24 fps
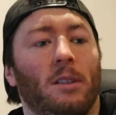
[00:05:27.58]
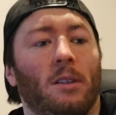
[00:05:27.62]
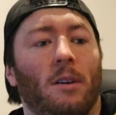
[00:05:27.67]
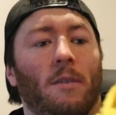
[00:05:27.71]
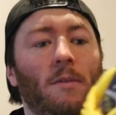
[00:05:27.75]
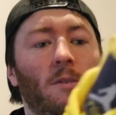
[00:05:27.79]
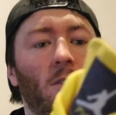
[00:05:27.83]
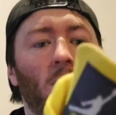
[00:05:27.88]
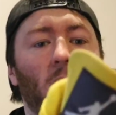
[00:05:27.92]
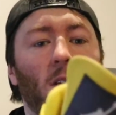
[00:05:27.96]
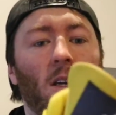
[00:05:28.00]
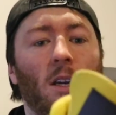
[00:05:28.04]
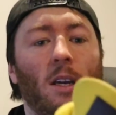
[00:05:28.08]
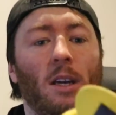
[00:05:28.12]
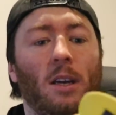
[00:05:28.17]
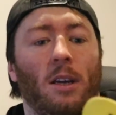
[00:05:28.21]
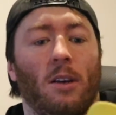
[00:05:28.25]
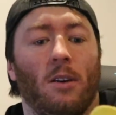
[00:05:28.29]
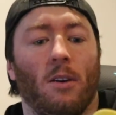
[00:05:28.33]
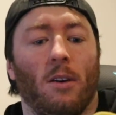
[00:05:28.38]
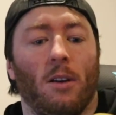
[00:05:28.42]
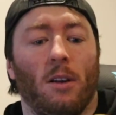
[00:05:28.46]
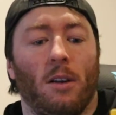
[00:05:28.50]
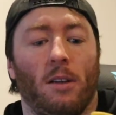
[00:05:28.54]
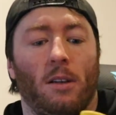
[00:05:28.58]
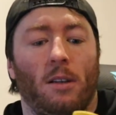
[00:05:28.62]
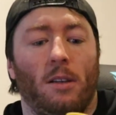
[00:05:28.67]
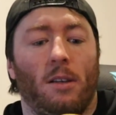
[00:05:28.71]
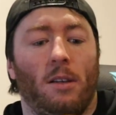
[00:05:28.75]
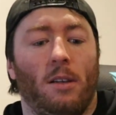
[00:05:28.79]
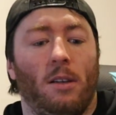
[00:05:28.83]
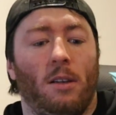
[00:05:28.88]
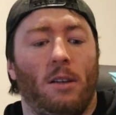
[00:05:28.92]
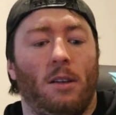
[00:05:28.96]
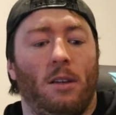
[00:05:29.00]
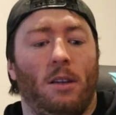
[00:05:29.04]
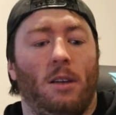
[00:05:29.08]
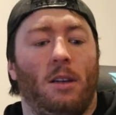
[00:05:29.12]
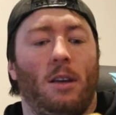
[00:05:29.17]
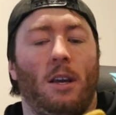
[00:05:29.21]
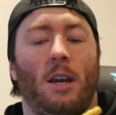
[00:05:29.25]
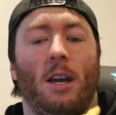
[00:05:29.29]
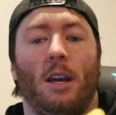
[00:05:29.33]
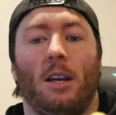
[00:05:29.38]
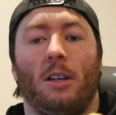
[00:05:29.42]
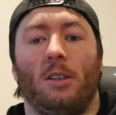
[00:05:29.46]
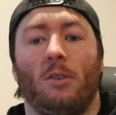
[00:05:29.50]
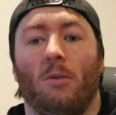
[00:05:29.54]
obviously you got
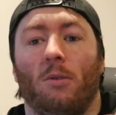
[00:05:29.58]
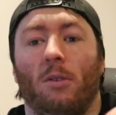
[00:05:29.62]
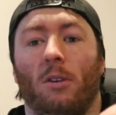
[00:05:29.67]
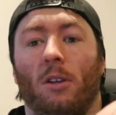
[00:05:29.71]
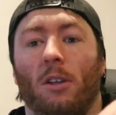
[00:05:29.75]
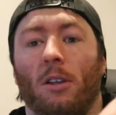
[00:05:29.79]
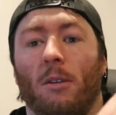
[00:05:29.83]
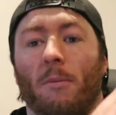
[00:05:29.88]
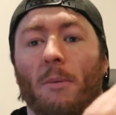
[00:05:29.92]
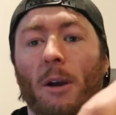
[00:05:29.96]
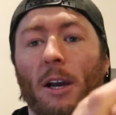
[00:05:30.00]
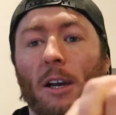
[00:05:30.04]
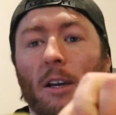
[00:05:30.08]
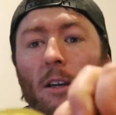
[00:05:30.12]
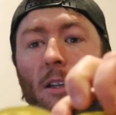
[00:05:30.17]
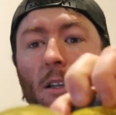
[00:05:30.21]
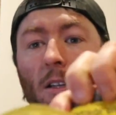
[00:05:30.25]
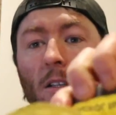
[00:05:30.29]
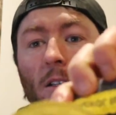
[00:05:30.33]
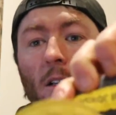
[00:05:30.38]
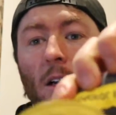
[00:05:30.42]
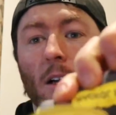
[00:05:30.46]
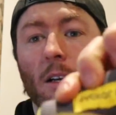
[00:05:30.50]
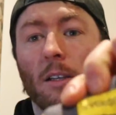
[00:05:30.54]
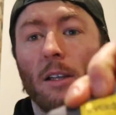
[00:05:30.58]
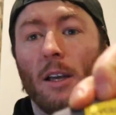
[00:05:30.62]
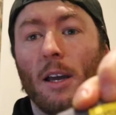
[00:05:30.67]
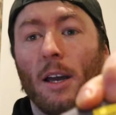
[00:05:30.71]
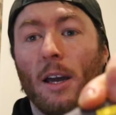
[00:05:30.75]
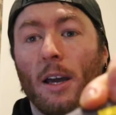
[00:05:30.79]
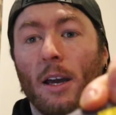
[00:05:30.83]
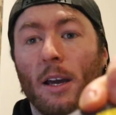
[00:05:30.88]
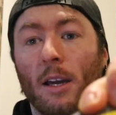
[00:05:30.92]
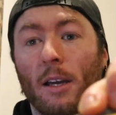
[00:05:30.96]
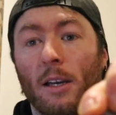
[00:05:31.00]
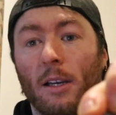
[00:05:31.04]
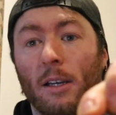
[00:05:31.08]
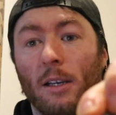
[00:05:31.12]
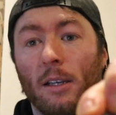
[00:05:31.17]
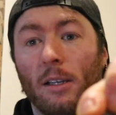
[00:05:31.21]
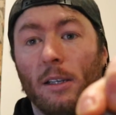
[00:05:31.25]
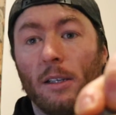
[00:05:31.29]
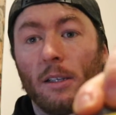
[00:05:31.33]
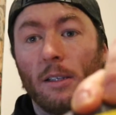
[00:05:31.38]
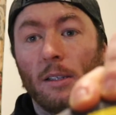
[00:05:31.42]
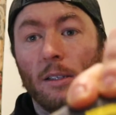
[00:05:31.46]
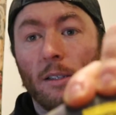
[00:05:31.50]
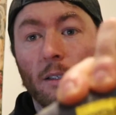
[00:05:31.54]
Air Jordan on the back of the tongue there.
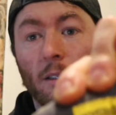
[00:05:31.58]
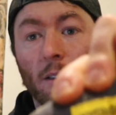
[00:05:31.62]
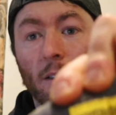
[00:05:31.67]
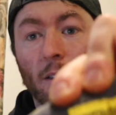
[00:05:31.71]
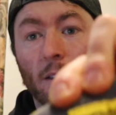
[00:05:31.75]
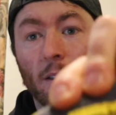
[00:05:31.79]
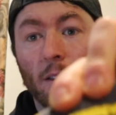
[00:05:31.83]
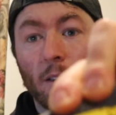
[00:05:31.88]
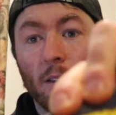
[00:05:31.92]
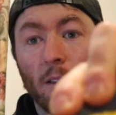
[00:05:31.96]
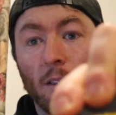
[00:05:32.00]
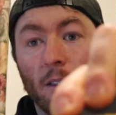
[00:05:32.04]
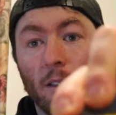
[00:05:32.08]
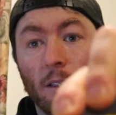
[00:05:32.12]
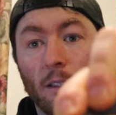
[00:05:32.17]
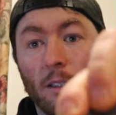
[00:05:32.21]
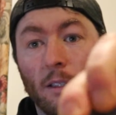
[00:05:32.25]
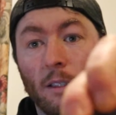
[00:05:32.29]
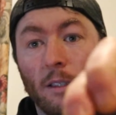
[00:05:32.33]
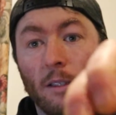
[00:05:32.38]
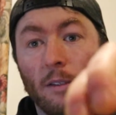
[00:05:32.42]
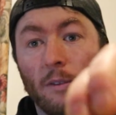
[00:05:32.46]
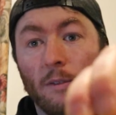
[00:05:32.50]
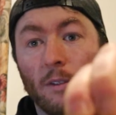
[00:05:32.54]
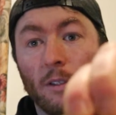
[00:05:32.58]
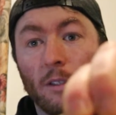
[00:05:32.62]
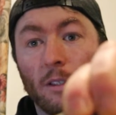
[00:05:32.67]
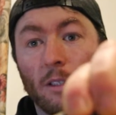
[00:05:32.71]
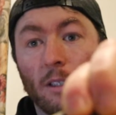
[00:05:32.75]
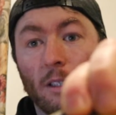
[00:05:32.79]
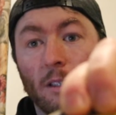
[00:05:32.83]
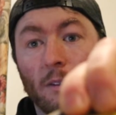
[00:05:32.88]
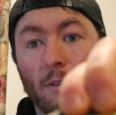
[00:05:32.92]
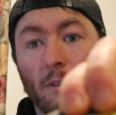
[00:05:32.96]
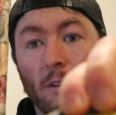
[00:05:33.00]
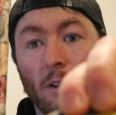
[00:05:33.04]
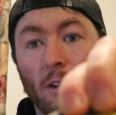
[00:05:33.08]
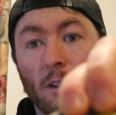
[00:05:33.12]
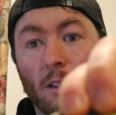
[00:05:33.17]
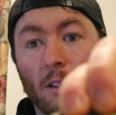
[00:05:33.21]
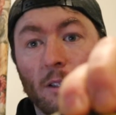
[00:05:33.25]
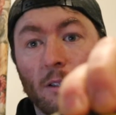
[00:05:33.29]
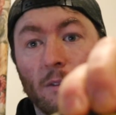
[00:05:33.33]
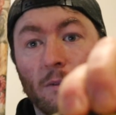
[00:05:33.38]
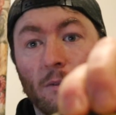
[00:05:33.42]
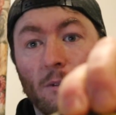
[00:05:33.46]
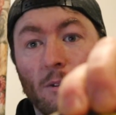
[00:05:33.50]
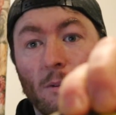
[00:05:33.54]
If it's going to
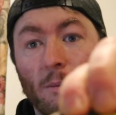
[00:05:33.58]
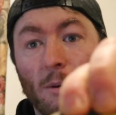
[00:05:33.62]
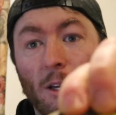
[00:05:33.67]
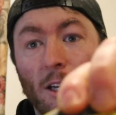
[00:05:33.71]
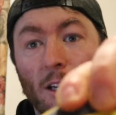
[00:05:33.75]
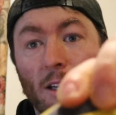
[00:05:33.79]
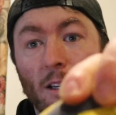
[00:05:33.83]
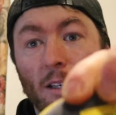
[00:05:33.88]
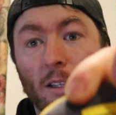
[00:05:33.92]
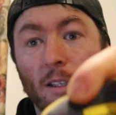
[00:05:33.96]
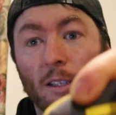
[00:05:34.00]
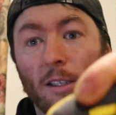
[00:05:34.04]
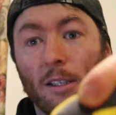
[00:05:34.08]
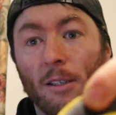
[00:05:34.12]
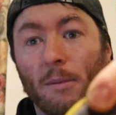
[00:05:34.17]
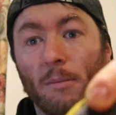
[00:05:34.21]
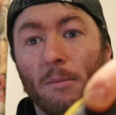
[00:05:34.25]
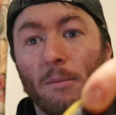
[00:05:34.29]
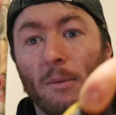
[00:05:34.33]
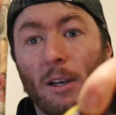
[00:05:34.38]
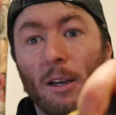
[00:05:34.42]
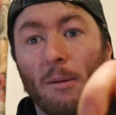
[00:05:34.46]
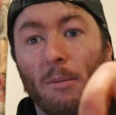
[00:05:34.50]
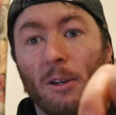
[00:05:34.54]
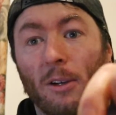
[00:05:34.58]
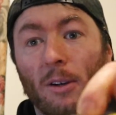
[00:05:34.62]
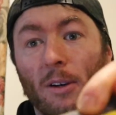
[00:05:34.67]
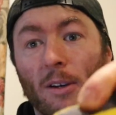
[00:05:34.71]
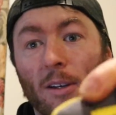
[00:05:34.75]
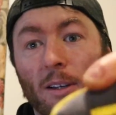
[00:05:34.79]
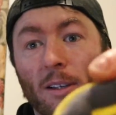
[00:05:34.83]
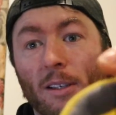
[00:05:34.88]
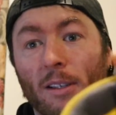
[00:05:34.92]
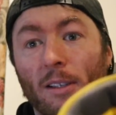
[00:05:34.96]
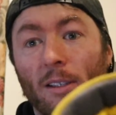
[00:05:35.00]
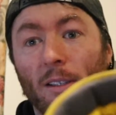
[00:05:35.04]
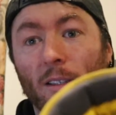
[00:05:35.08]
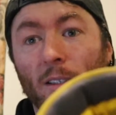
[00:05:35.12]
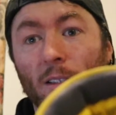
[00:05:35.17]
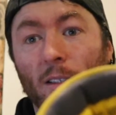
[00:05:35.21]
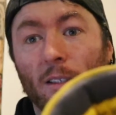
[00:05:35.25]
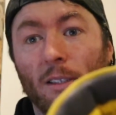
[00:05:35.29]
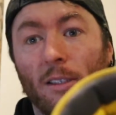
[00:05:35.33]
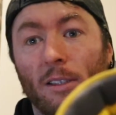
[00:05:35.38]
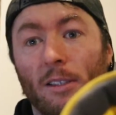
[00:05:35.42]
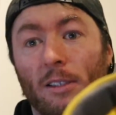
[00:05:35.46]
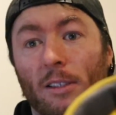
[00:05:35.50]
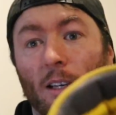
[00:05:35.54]
focus for me, maybe not.
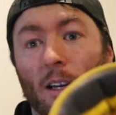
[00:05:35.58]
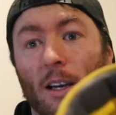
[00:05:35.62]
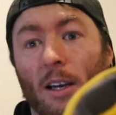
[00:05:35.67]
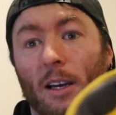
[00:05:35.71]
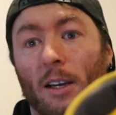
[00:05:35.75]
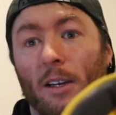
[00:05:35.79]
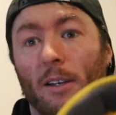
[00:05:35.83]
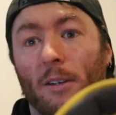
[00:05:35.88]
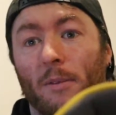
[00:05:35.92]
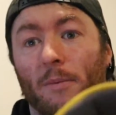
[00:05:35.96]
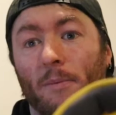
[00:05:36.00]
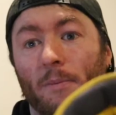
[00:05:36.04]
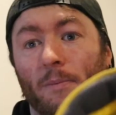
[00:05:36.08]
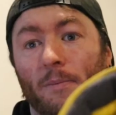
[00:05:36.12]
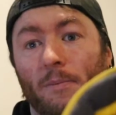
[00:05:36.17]
So